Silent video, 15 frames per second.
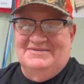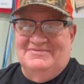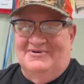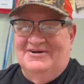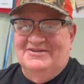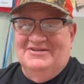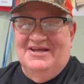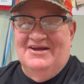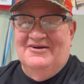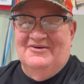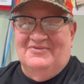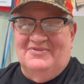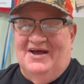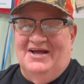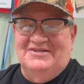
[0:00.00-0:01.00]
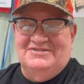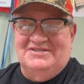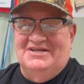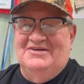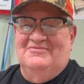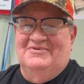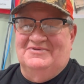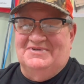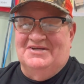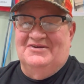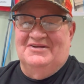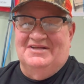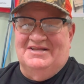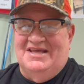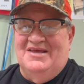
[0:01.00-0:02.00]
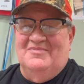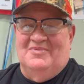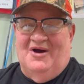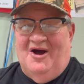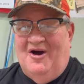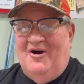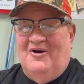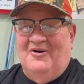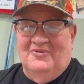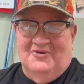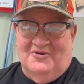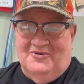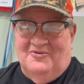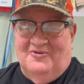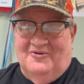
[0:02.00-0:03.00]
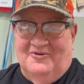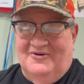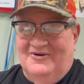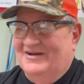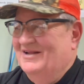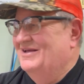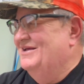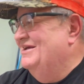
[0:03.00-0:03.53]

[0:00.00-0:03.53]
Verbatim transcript: one deer thought she was going to keep all the corn